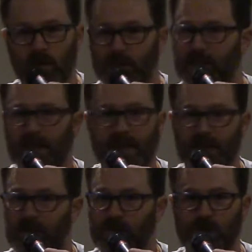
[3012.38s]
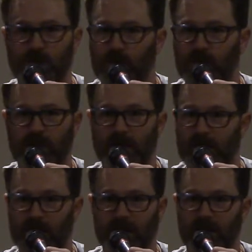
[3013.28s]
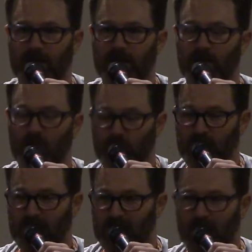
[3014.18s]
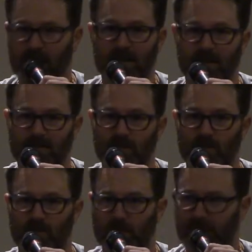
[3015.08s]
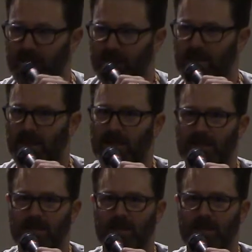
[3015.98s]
I was getting into, or anything. But it was exciting. It was really exciting.